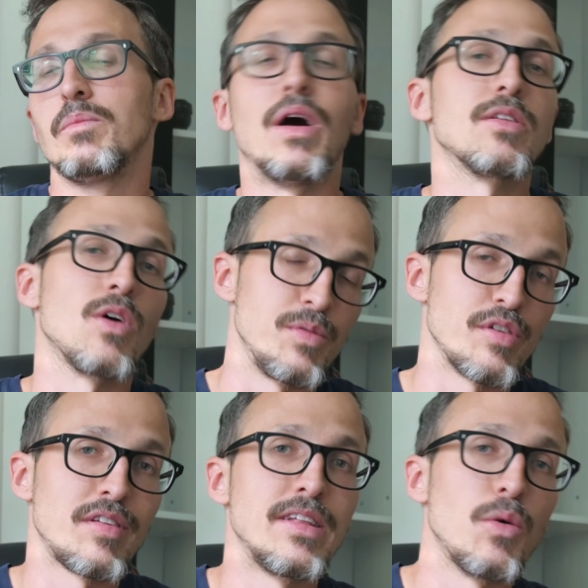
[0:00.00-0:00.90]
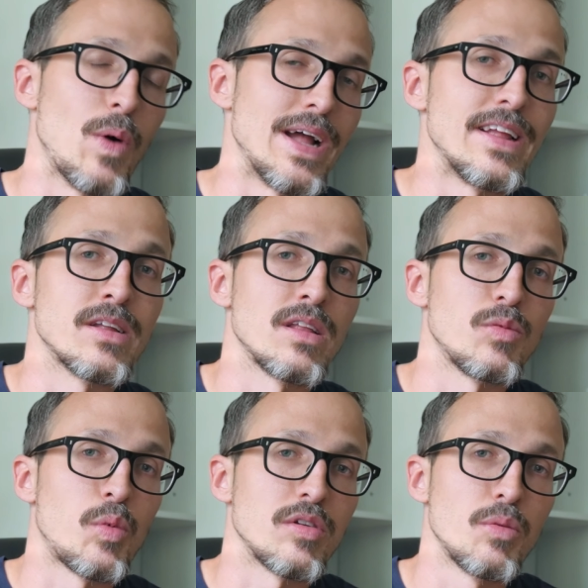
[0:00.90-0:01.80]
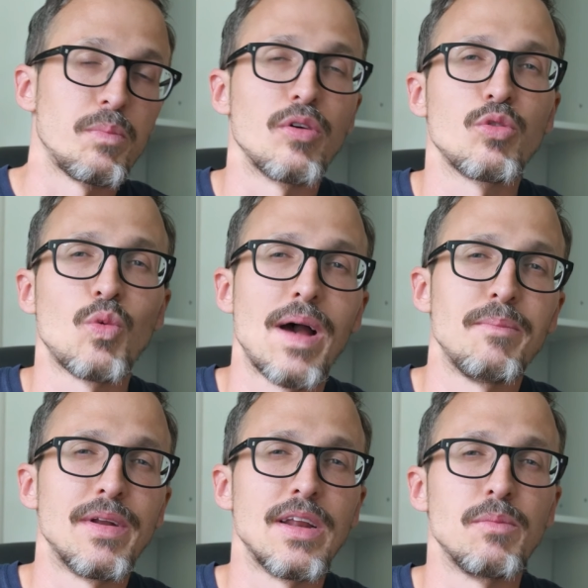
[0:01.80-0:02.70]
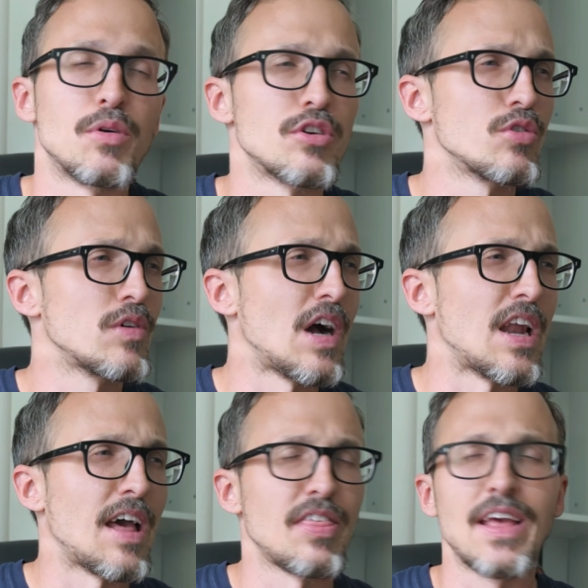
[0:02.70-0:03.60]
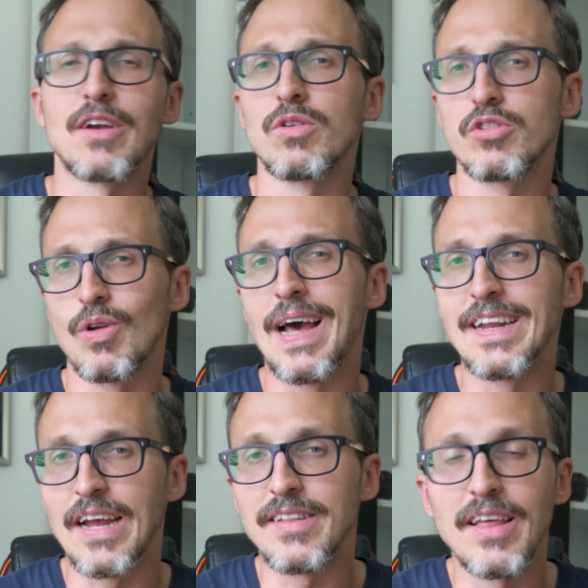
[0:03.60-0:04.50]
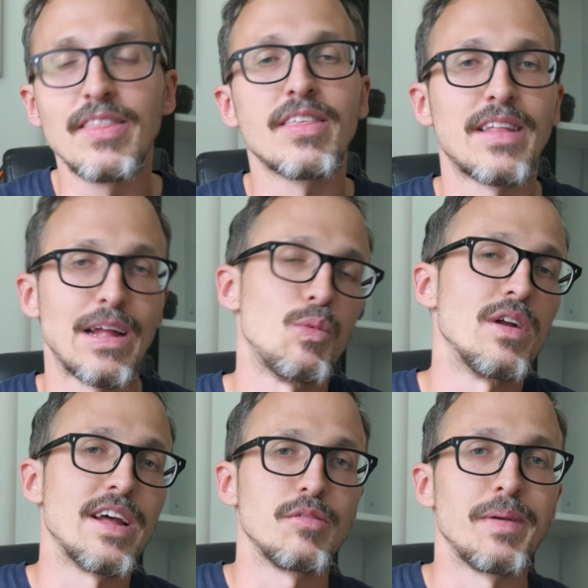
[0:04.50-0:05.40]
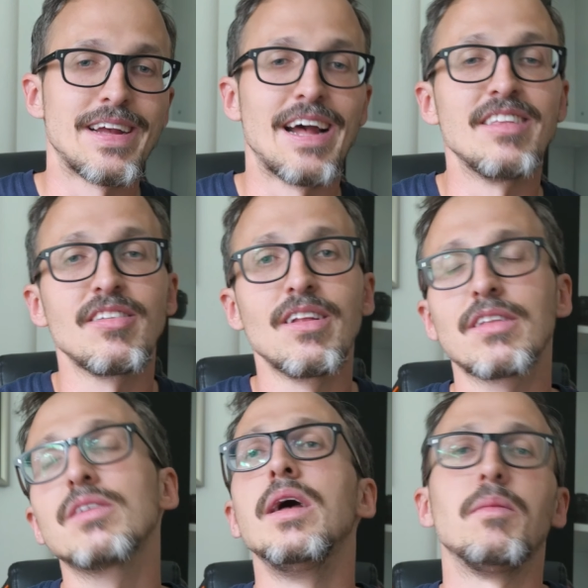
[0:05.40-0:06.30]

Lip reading: But obviously the wedding that was supposed to happen in Portugal, I think on July 19th, that one has been cancelled.